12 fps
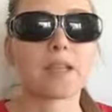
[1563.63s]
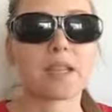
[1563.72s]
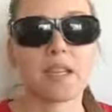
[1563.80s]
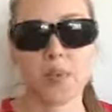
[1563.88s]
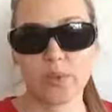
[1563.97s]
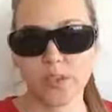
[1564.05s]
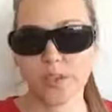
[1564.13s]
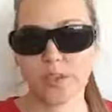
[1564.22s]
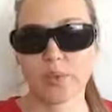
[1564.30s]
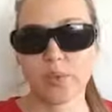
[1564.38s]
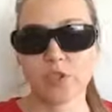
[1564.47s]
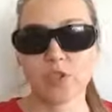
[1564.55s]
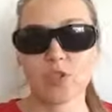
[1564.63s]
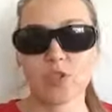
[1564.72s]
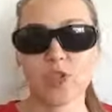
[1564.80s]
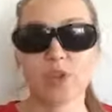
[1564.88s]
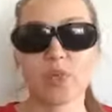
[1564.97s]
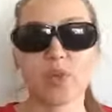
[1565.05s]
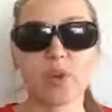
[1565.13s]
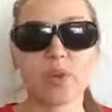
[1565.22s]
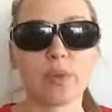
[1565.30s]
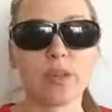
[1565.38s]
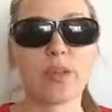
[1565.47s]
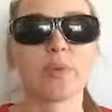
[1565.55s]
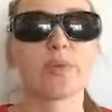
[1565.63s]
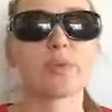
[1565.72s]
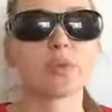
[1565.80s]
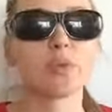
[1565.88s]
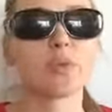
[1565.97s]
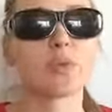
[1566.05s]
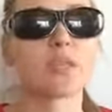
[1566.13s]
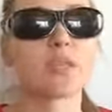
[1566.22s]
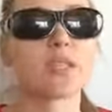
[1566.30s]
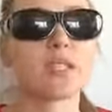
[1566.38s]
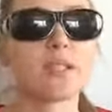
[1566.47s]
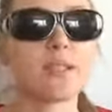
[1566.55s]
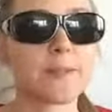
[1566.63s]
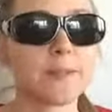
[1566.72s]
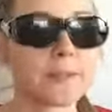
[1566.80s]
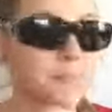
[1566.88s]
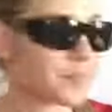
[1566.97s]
there was a special chair for me. They put me to sit,